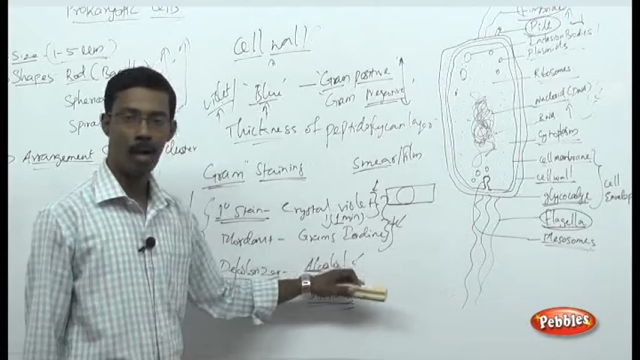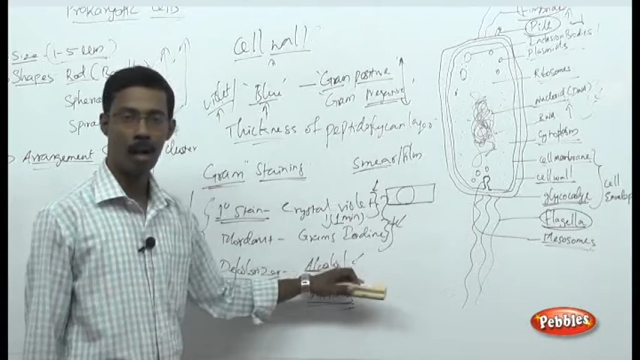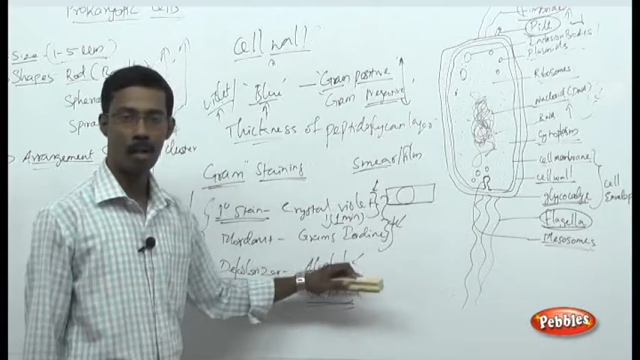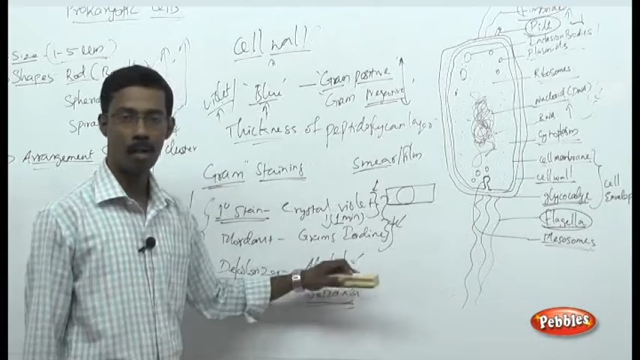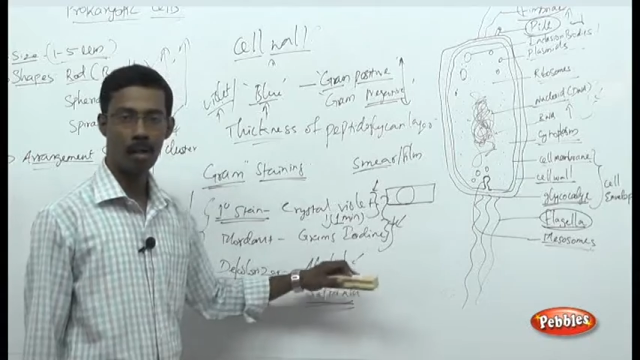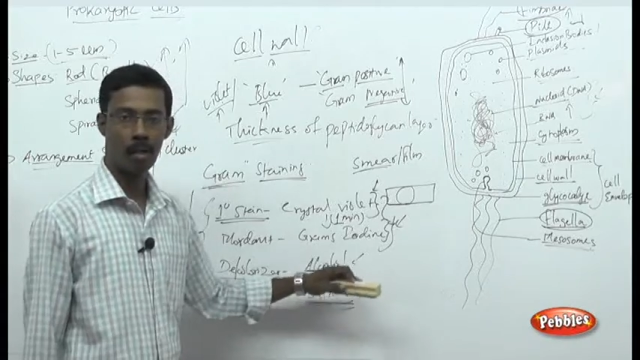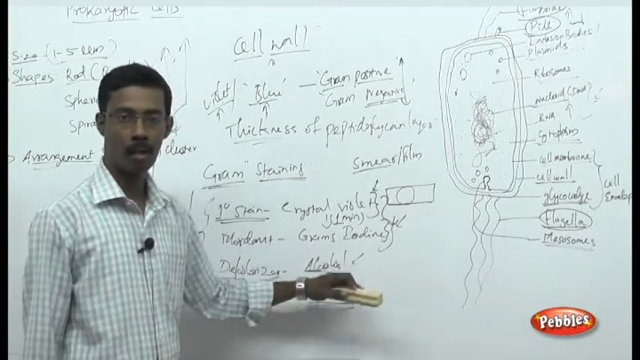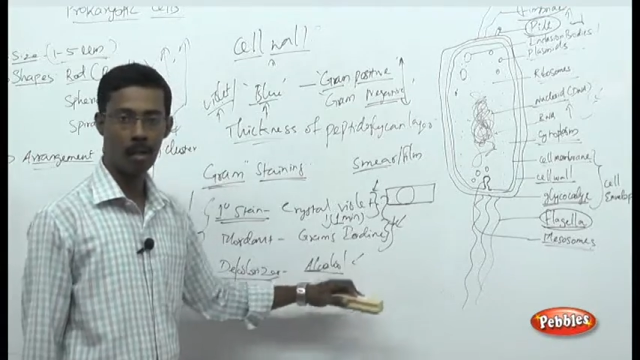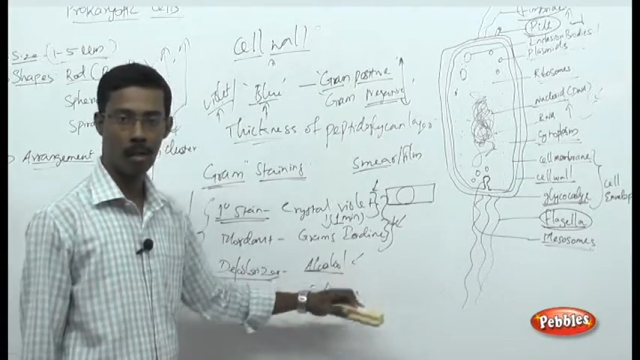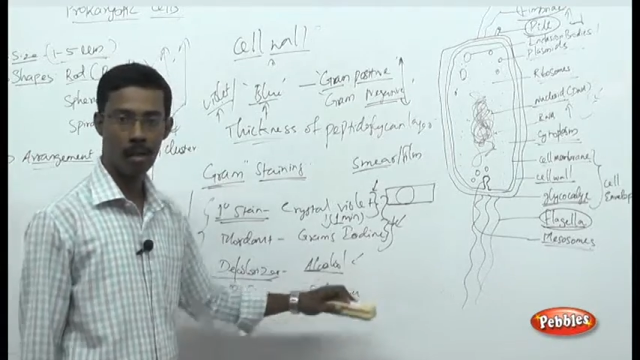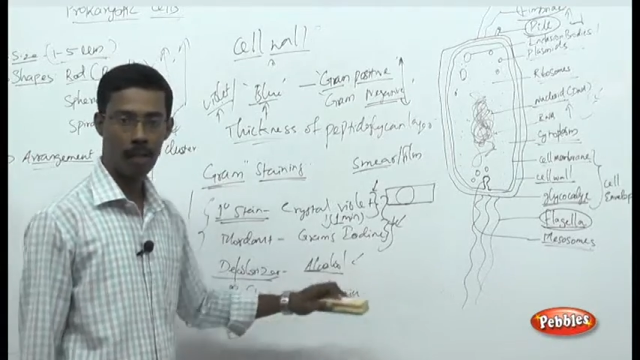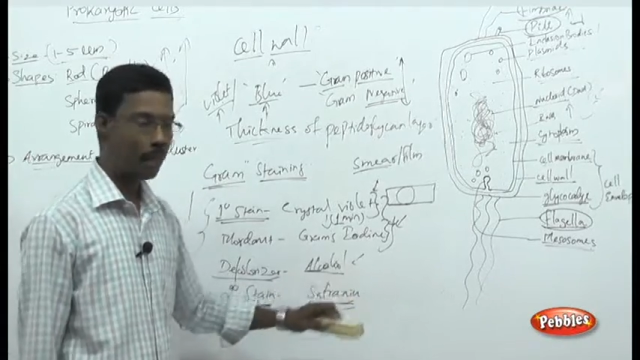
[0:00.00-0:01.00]
alcohol
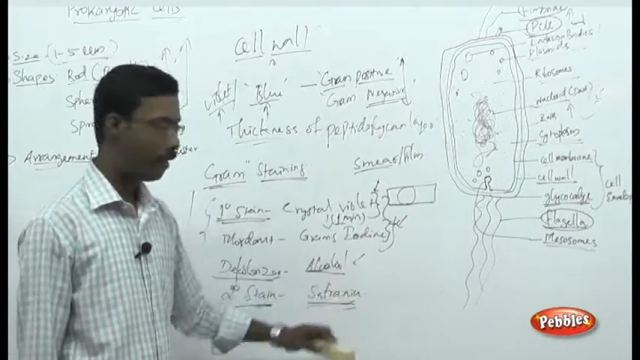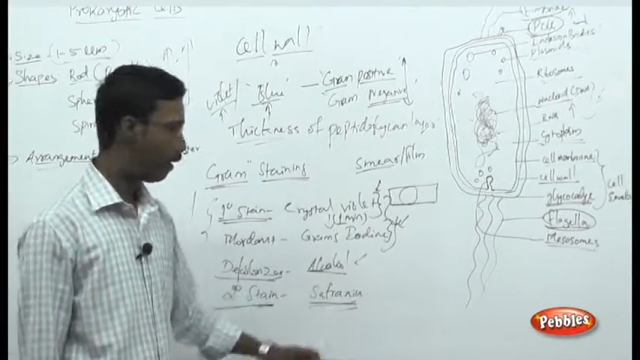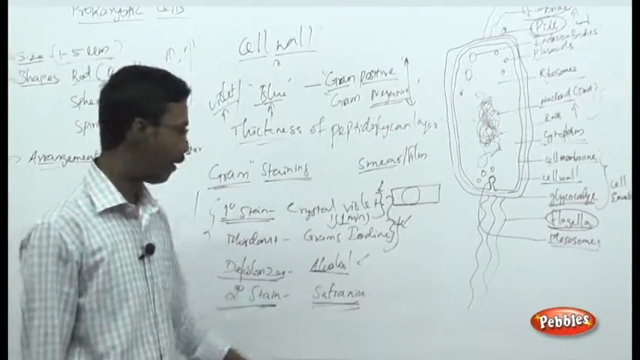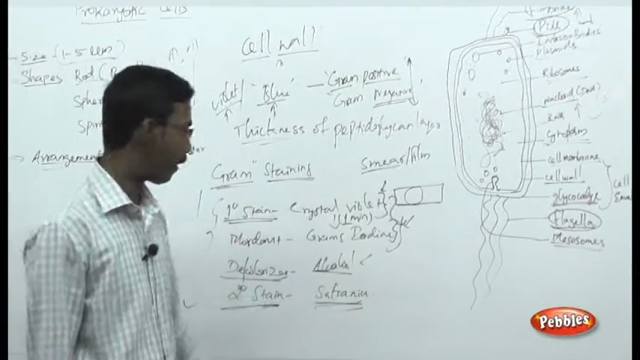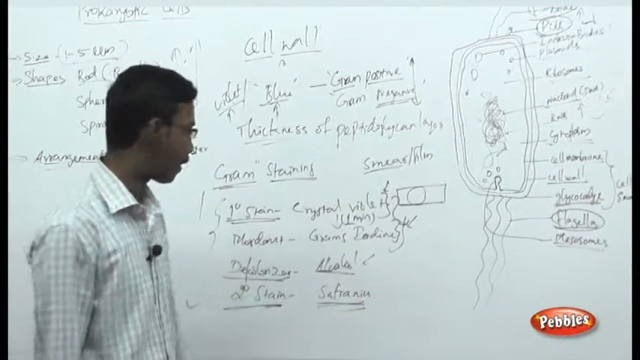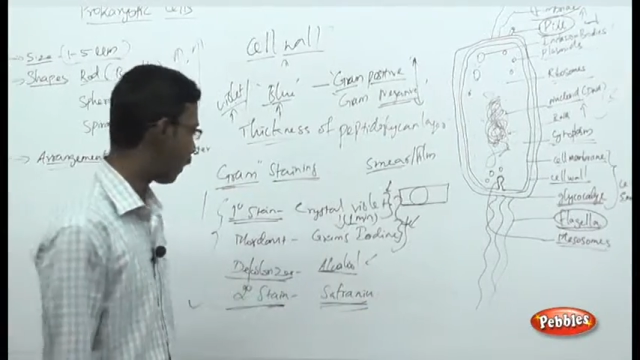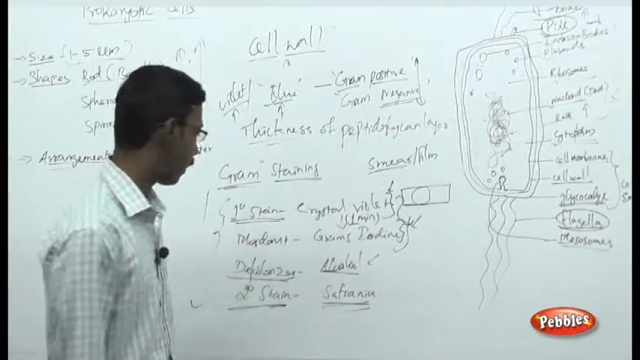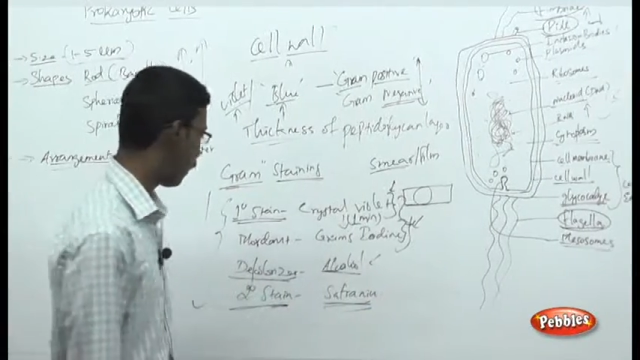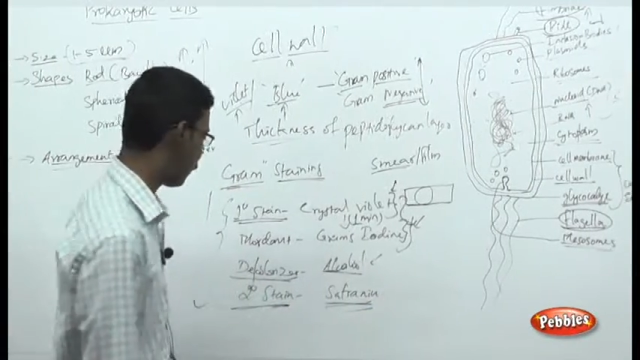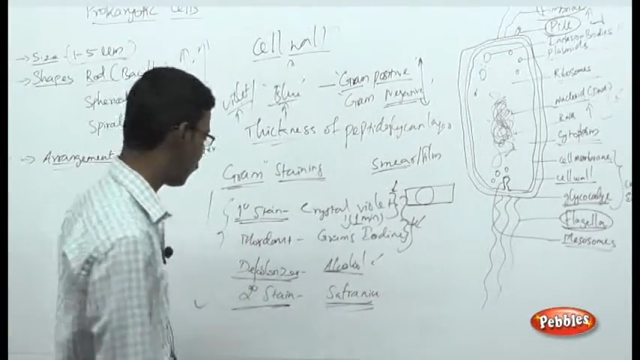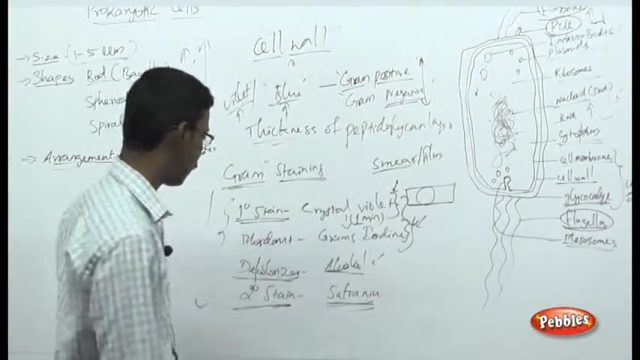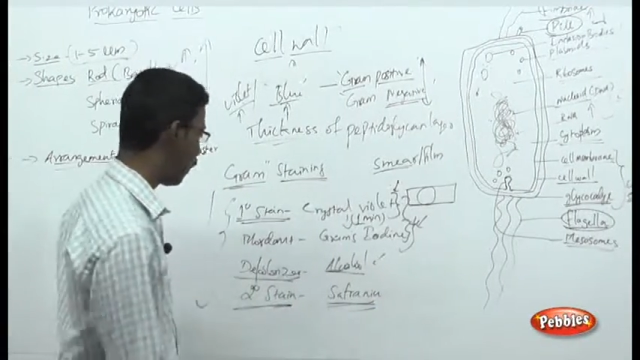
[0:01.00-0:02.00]
or
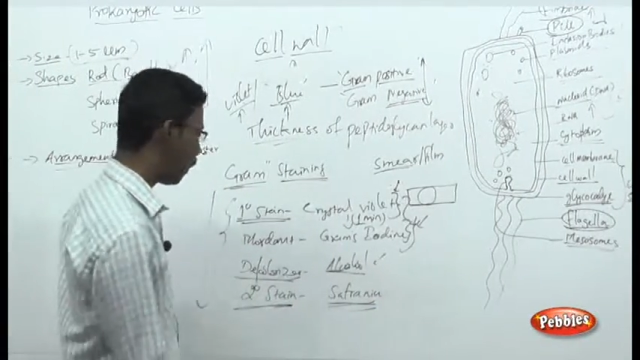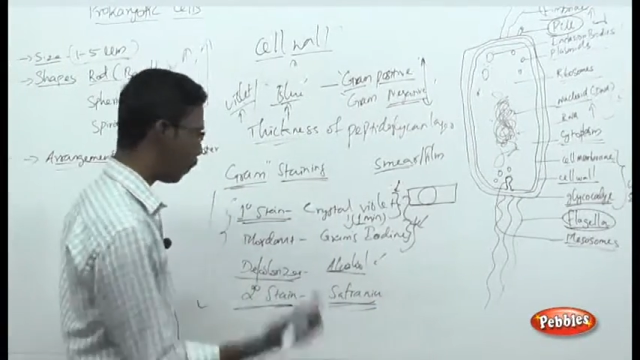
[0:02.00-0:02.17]
decolorizer.